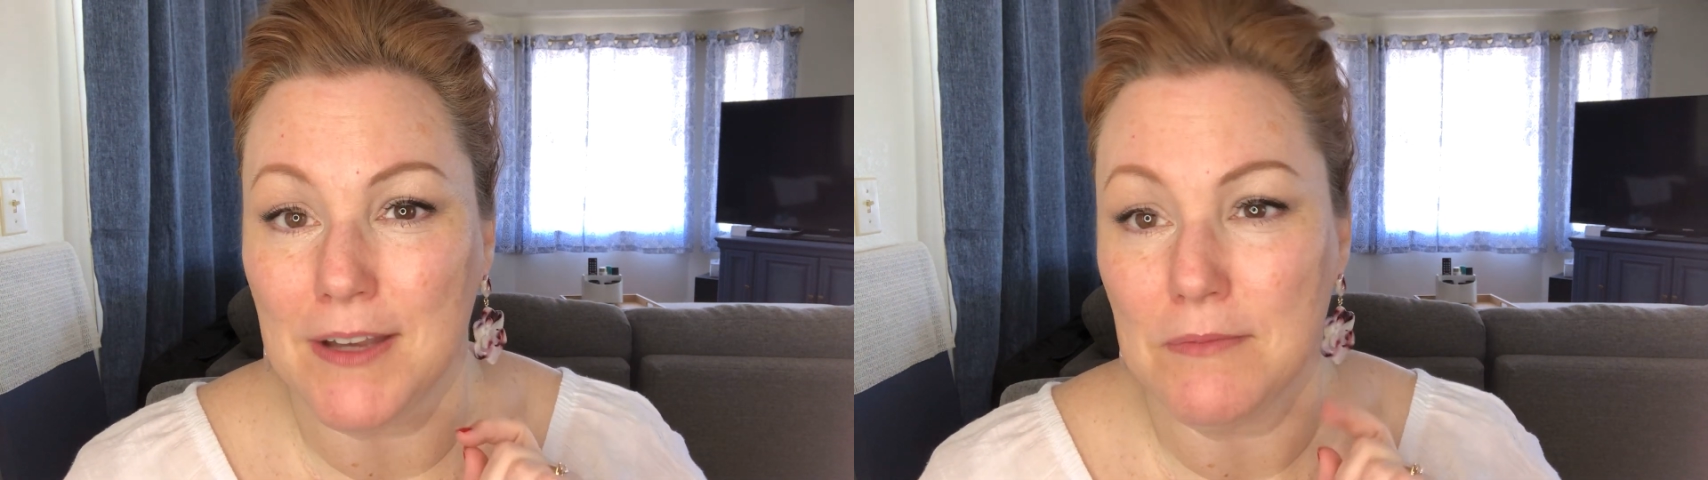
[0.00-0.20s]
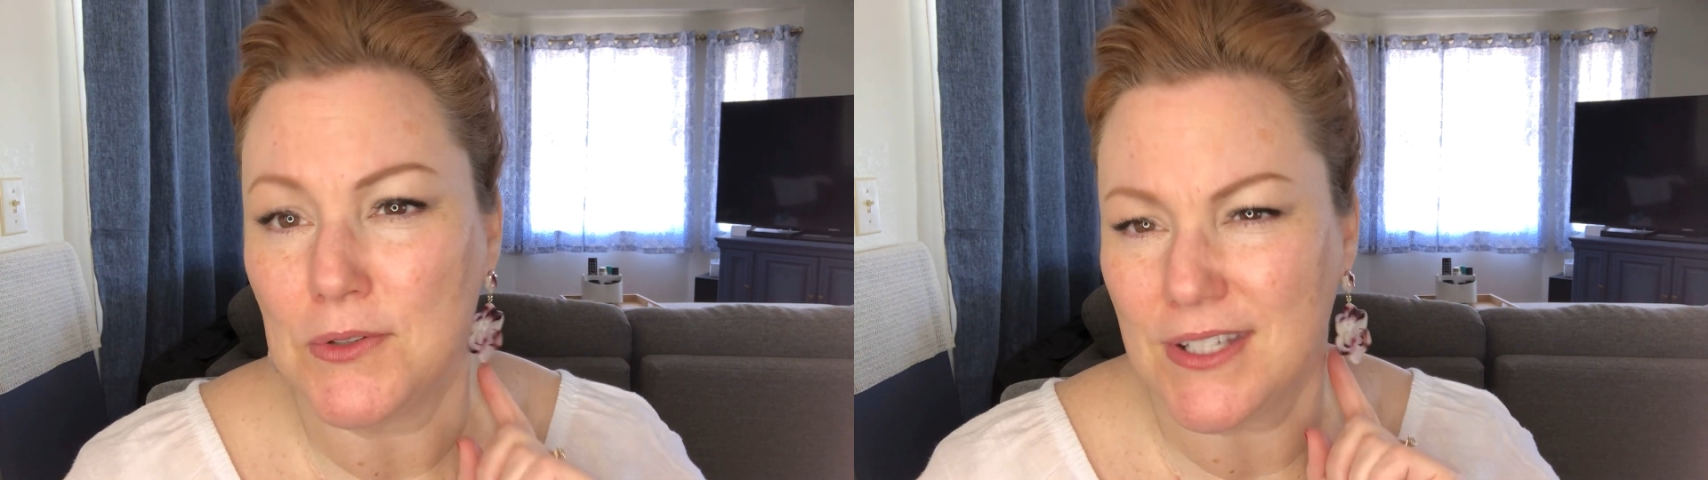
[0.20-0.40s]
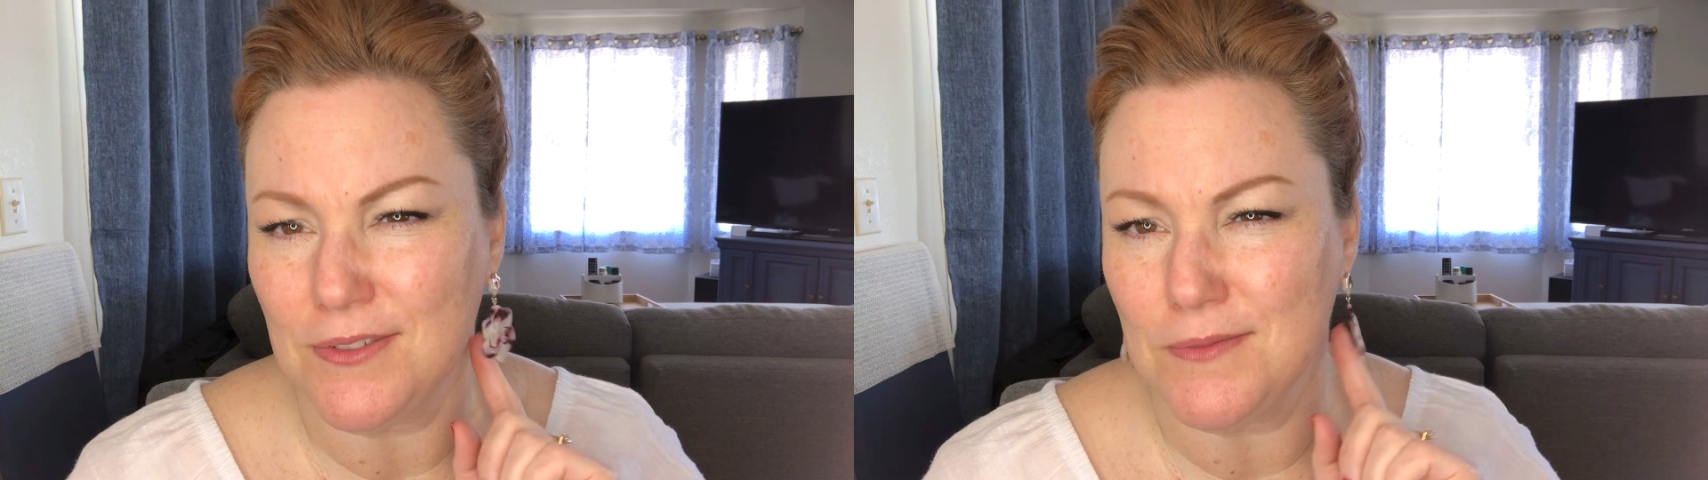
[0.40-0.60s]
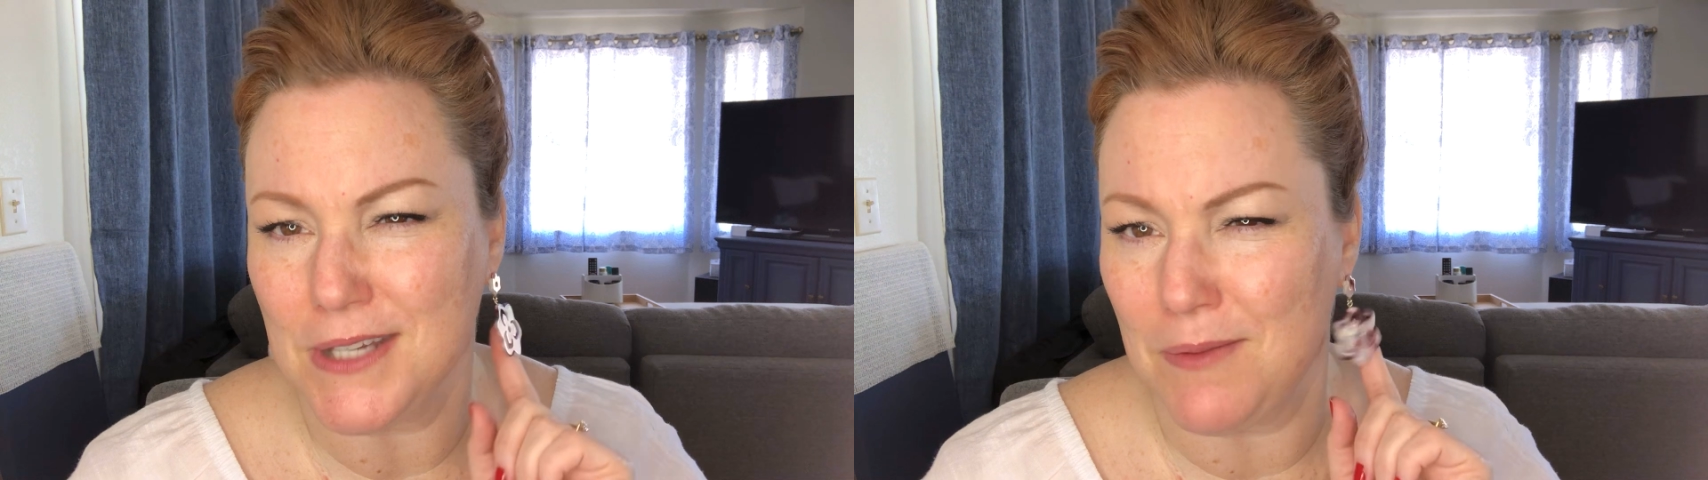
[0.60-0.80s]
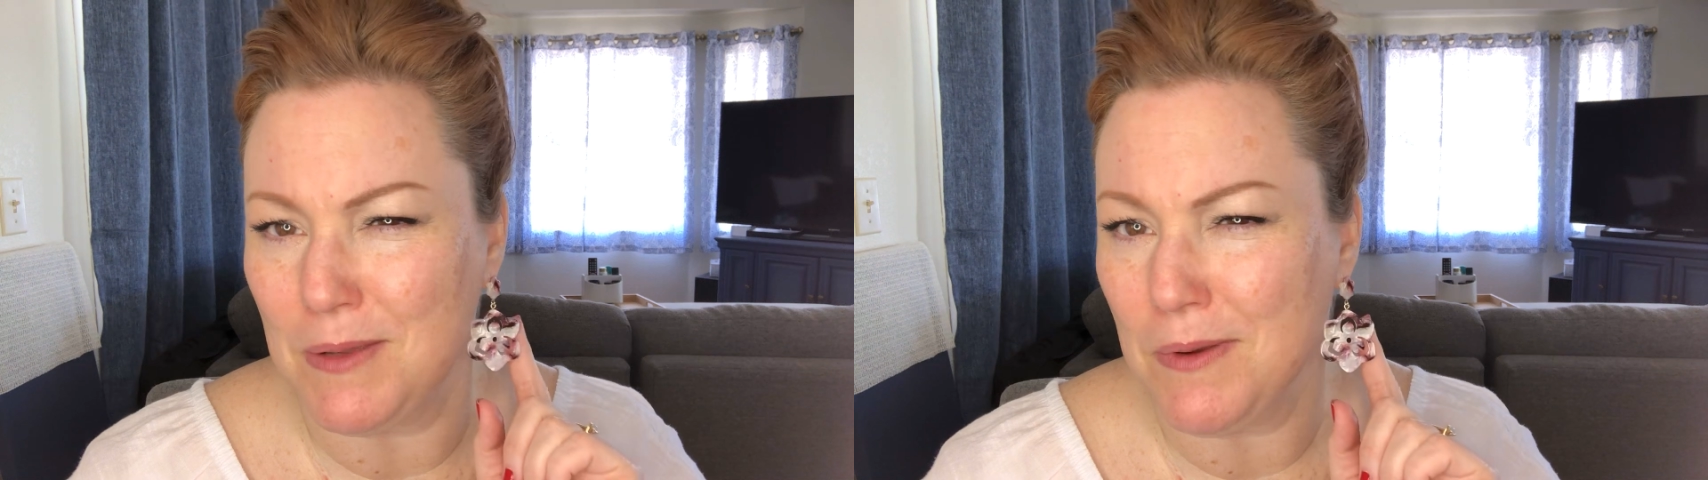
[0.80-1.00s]
mostly from
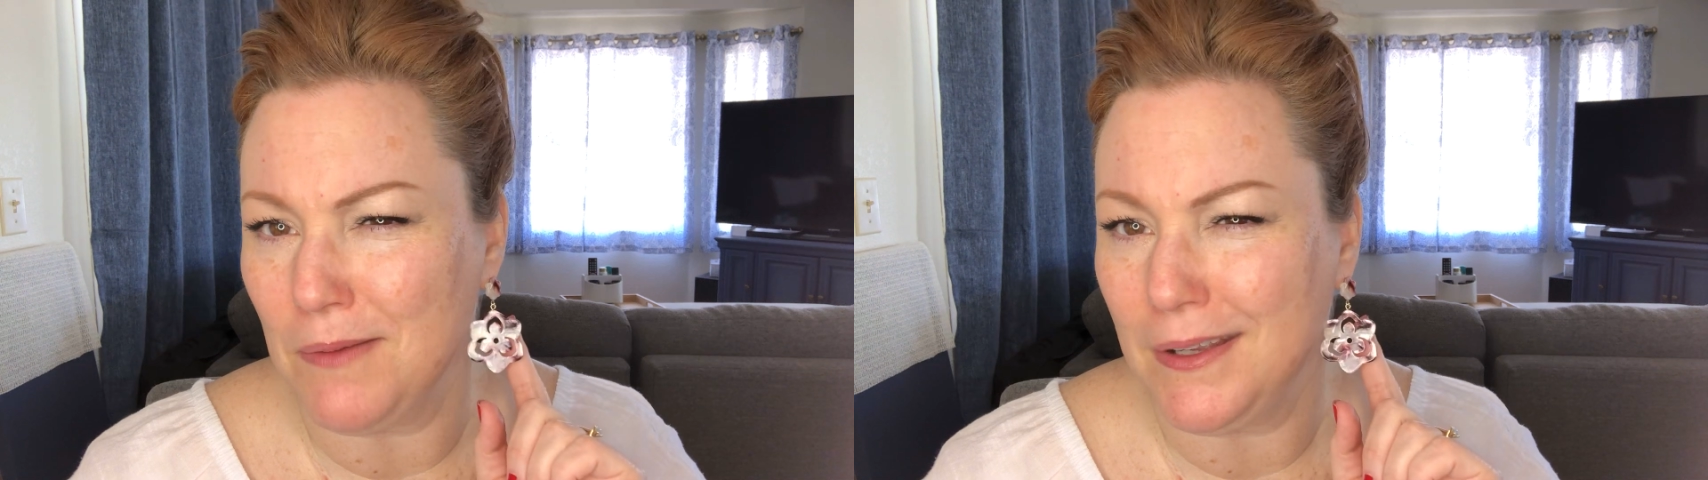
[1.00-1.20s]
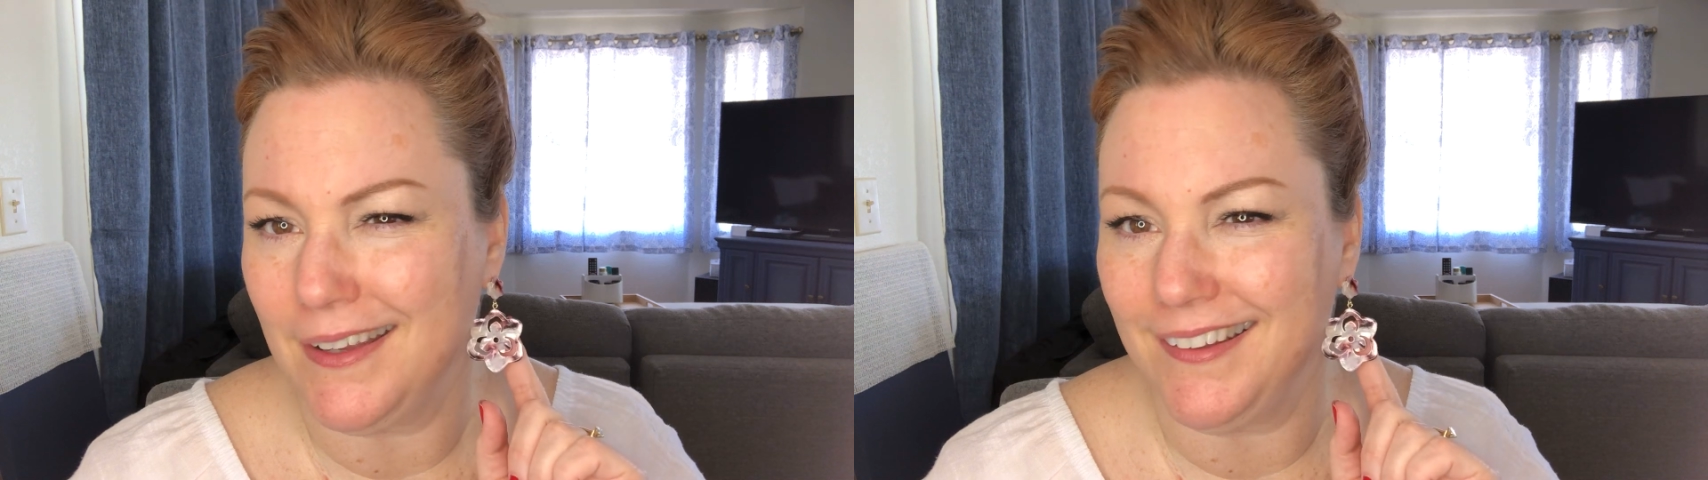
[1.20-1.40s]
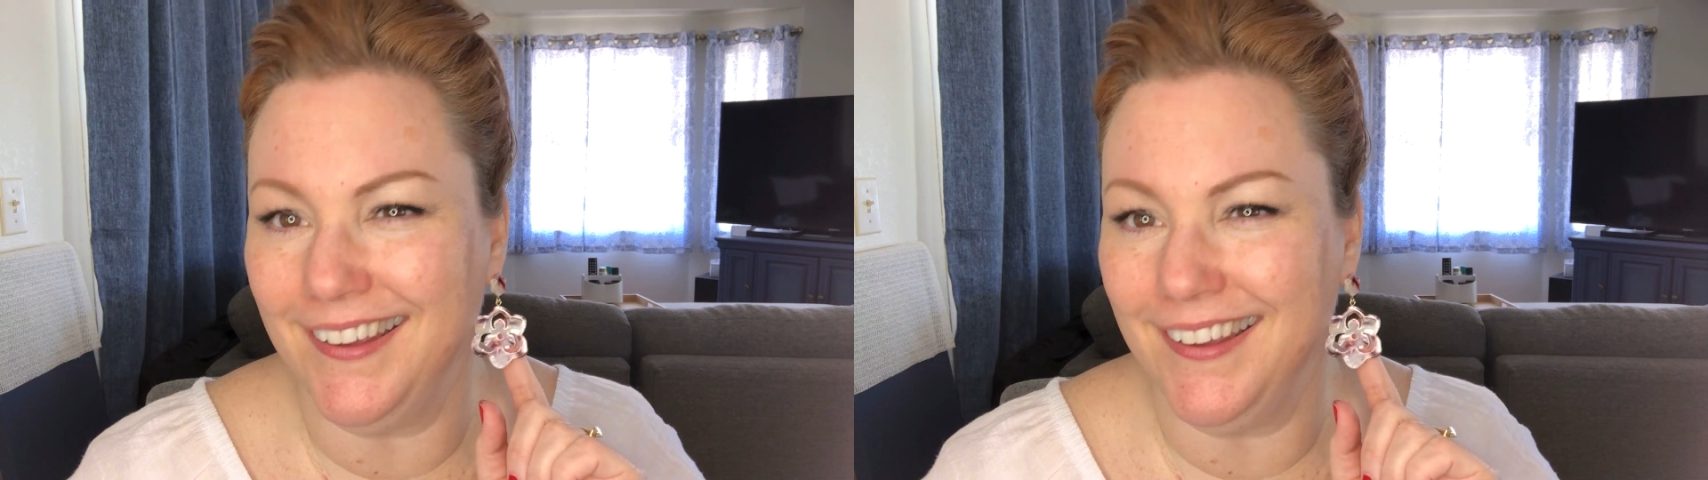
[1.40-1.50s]
JB probably.